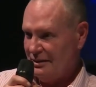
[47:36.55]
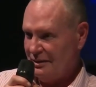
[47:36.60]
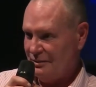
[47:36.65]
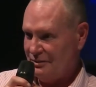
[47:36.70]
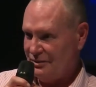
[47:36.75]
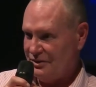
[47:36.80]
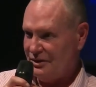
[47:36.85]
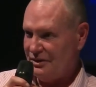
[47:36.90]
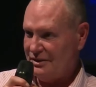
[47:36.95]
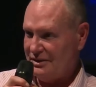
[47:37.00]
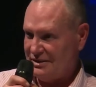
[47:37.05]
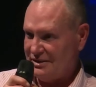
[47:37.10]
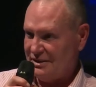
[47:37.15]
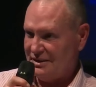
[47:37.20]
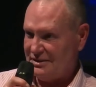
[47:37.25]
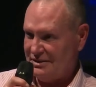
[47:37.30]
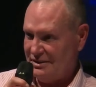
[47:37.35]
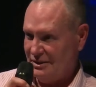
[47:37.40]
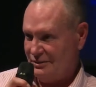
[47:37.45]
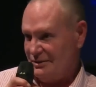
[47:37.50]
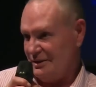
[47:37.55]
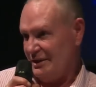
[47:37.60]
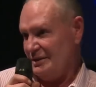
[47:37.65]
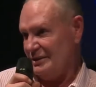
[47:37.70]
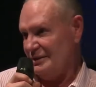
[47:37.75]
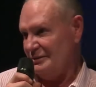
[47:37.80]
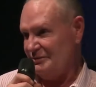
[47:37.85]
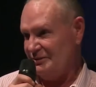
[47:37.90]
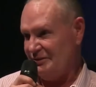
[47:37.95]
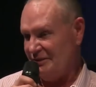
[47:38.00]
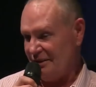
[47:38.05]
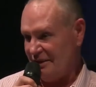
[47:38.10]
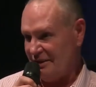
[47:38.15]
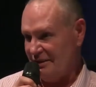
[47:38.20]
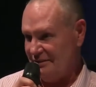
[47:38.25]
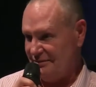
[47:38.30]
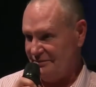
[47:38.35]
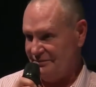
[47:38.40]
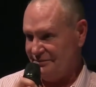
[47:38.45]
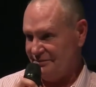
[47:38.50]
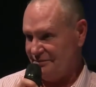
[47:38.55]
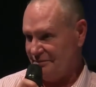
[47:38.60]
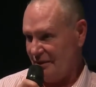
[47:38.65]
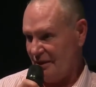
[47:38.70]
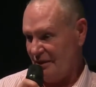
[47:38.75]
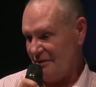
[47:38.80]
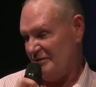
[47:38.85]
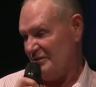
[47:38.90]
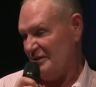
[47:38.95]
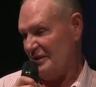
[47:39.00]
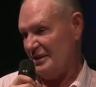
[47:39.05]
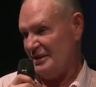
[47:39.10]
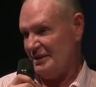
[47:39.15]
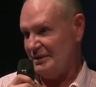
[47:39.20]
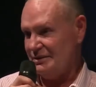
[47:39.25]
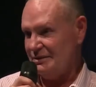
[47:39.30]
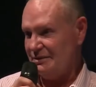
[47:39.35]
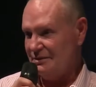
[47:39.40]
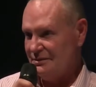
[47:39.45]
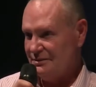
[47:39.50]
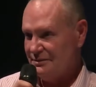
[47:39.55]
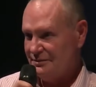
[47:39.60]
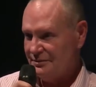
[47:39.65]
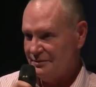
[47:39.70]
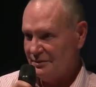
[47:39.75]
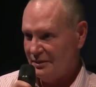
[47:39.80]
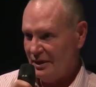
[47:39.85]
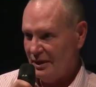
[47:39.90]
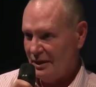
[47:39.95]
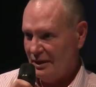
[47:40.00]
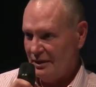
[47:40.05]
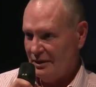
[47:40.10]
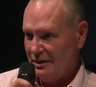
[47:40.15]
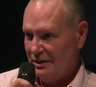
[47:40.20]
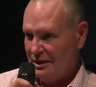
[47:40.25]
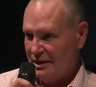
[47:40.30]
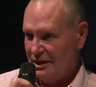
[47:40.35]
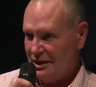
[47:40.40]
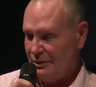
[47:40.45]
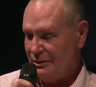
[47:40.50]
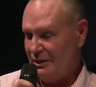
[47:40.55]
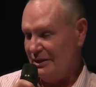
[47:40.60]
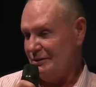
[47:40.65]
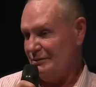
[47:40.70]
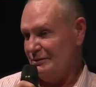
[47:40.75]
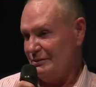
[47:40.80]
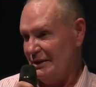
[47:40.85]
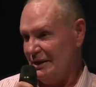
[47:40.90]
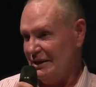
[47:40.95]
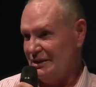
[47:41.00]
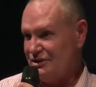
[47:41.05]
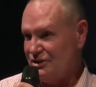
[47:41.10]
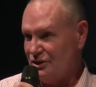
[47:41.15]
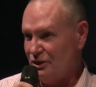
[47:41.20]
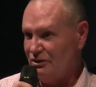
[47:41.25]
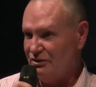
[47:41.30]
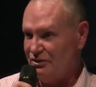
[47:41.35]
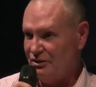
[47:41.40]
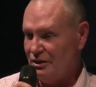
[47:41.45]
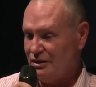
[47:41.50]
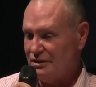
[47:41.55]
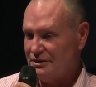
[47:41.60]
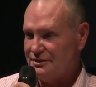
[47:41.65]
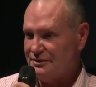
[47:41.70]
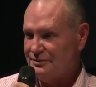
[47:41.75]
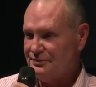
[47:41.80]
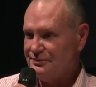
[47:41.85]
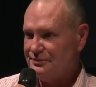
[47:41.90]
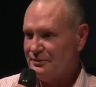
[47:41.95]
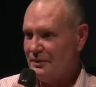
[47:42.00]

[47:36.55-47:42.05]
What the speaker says: I'm 36 now, Dad, I'm fucking, fuck it. He went, well, it's your fault.